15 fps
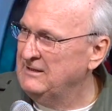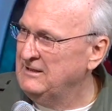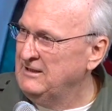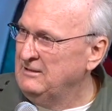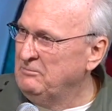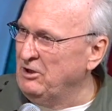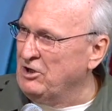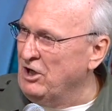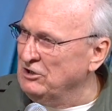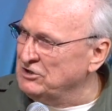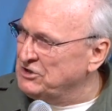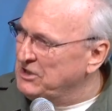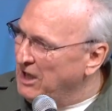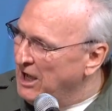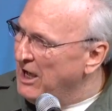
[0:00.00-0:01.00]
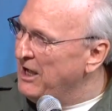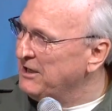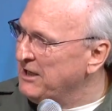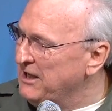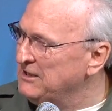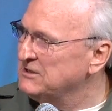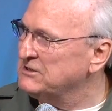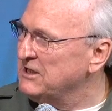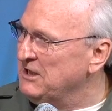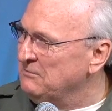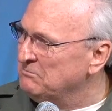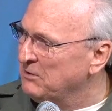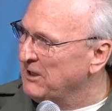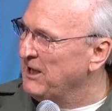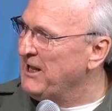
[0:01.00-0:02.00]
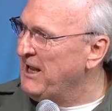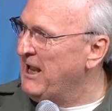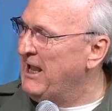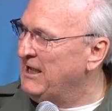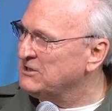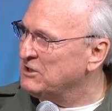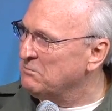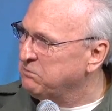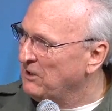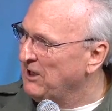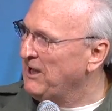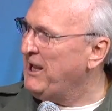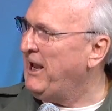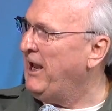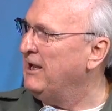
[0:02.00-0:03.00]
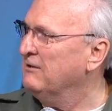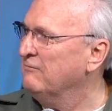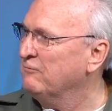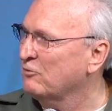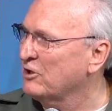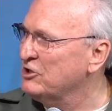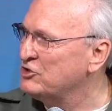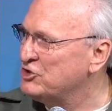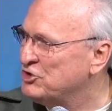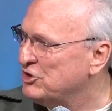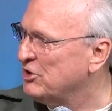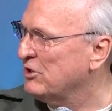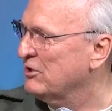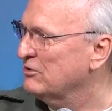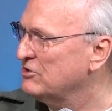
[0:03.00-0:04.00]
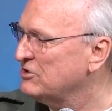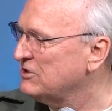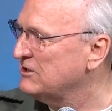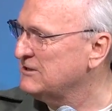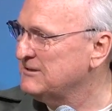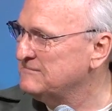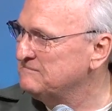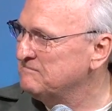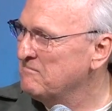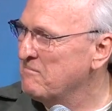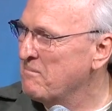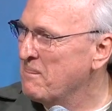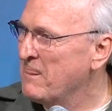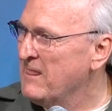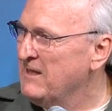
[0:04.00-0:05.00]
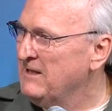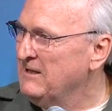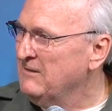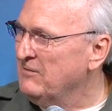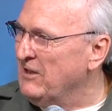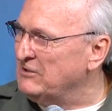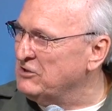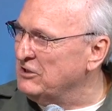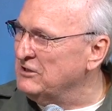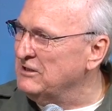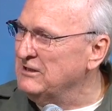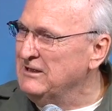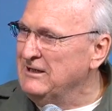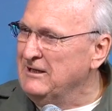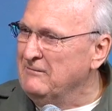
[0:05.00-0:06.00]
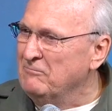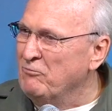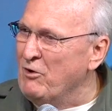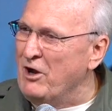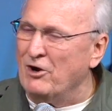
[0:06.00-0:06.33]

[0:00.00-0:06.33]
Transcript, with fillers: Because God has, implant has a plan for His church. That the, we are